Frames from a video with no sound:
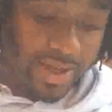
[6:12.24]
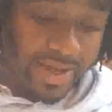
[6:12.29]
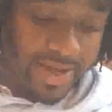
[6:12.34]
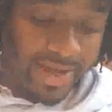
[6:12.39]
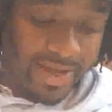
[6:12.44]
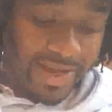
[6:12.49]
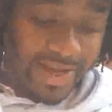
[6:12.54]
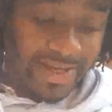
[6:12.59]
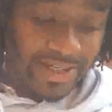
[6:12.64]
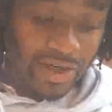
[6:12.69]

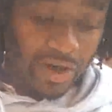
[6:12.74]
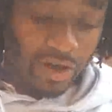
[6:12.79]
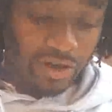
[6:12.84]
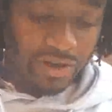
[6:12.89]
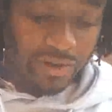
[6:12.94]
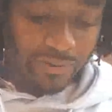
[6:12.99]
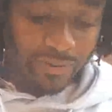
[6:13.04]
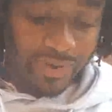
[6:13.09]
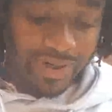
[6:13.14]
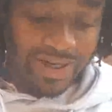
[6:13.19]
and
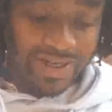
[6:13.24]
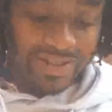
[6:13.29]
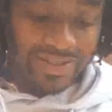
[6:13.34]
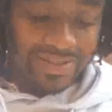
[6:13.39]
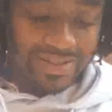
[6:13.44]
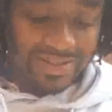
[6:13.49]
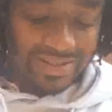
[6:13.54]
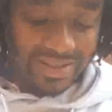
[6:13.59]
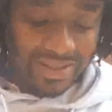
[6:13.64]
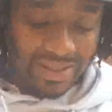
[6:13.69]
on the
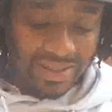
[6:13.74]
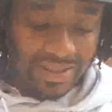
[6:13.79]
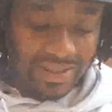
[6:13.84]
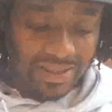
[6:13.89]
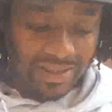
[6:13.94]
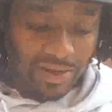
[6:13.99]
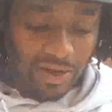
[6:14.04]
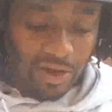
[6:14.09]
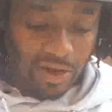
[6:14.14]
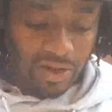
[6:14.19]
Red
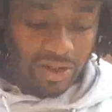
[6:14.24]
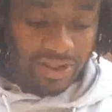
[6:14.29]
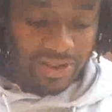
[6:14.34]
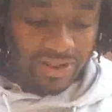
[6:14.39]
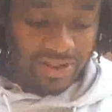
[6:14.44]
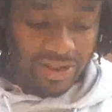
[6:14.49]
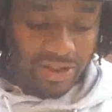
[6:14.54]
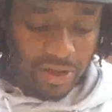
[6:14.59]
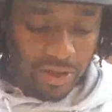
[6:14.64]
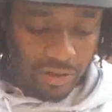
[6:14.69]
Sea on
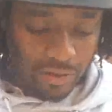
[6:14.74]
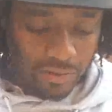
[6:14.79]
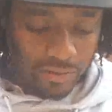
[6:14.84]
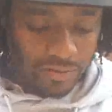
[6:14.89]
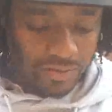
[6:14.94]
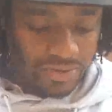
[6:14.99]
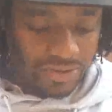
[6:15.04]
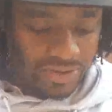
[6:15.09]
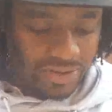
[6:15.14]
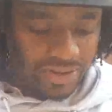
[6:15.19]
its
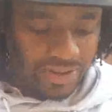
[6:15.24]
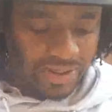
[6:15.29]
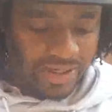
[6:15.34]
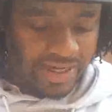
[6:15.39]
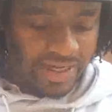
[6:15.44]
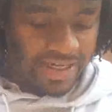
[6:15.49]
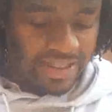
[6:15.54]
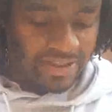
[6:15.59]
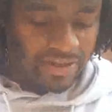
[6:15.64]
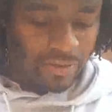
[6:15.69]
coast,
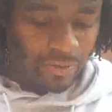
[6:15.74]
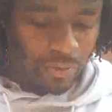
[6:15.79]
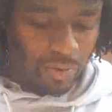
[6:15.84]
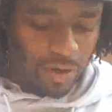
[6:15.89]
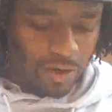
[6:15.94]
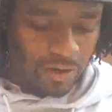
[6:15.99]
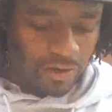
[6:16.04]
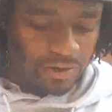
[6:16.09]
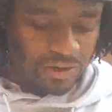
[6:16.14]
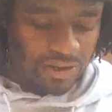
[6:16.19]
and the
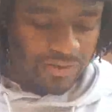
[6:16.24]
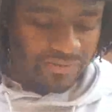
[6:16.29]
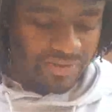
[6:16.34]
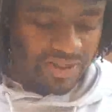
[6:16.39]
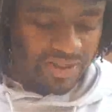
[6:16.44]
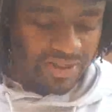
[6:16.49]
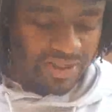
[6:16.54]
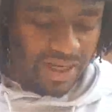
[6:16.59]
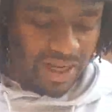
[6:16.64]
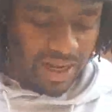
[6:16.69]
waters of
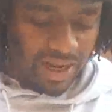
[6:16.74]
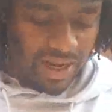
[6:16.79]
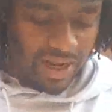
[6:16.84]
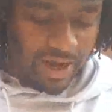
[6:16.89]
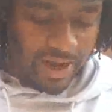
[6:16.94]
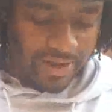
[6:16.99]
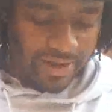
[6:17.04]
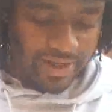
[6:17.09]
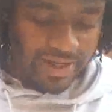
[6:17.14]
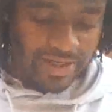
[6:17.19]

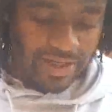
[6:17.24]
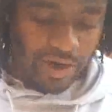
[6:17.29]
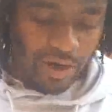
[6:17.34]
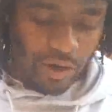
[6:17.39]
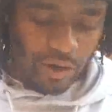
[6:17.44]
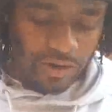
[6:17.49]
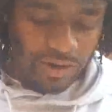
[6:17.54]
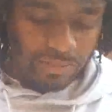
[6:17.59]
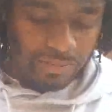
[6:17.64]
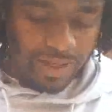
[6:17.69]
Dadan, and
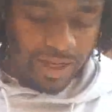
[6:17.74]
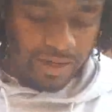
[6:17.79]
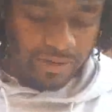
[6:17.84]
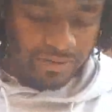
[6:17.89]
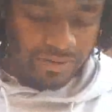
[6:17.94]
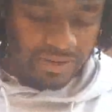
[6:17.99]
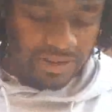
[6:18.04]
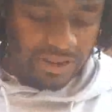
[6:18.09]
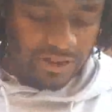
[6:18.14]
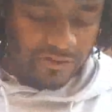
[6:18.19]
all the
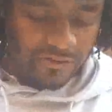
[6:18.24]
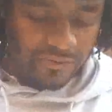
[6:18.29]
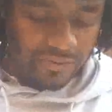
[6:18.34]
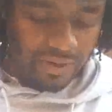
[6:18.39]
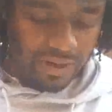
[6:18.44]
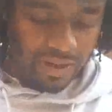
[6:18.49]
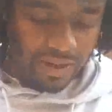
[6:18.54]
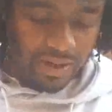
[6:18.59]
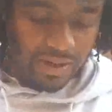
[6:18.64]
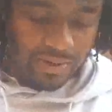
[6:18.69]
mountains of
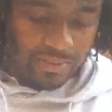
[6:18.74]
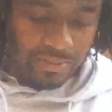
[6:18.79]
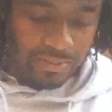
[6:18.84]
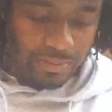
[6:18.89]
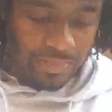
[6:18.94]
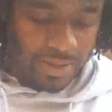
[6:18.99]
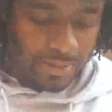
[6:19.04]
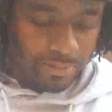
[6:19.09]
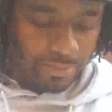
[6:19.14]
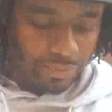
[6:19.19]

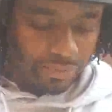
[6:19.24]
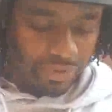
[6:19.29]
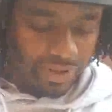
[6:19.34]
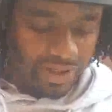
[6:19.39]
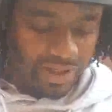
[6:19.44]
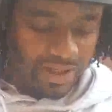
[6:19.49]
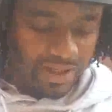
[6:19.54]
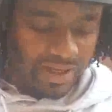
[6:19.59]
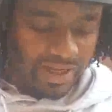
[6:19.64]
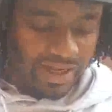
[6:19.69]

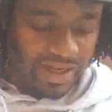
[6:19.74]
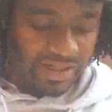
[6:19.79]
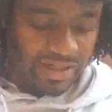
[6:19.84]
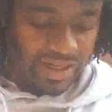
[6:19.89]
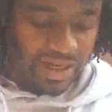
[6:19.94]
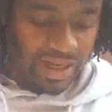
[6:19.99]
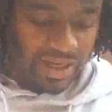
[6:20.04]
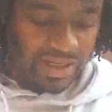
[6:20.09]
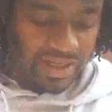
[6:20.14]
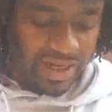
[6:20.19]
Mebri
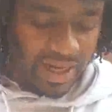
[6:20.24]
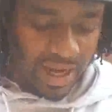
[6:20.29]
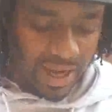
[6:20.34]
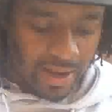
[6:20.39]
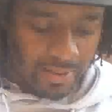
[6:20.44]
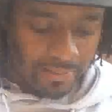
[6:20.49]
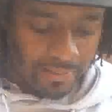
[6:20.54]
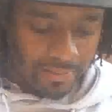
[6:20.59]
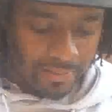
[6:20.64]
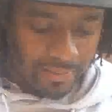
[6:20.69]
and
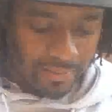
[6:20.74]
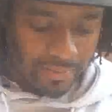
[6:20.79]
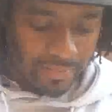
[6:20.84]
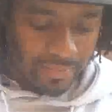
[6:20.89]
Aliam,